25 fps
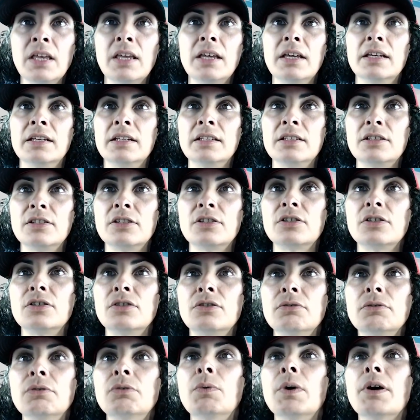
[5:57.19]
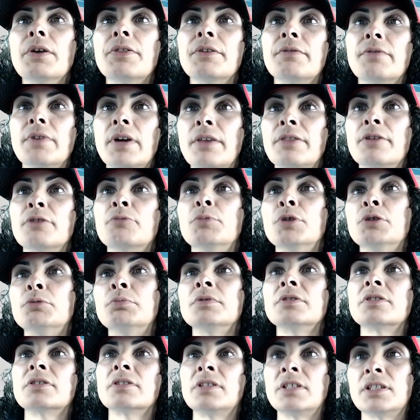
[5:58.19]
in addition to a wealth of other
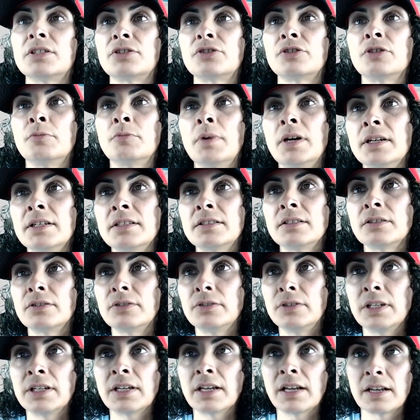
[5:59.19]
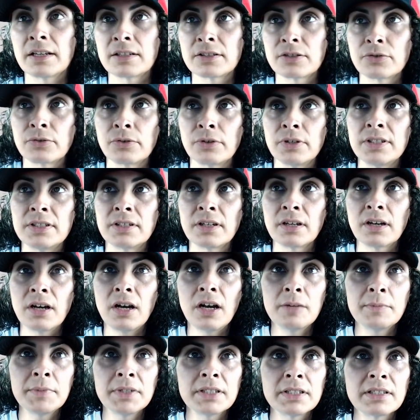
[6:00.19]
mobile celestial bodies, including asteroids and
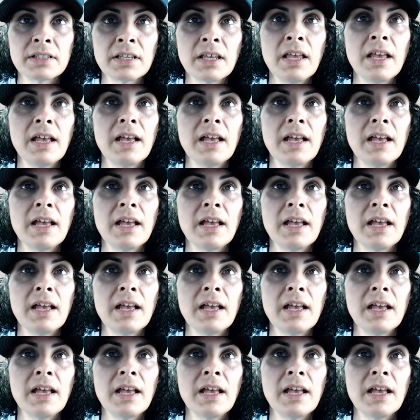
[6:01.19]
comets.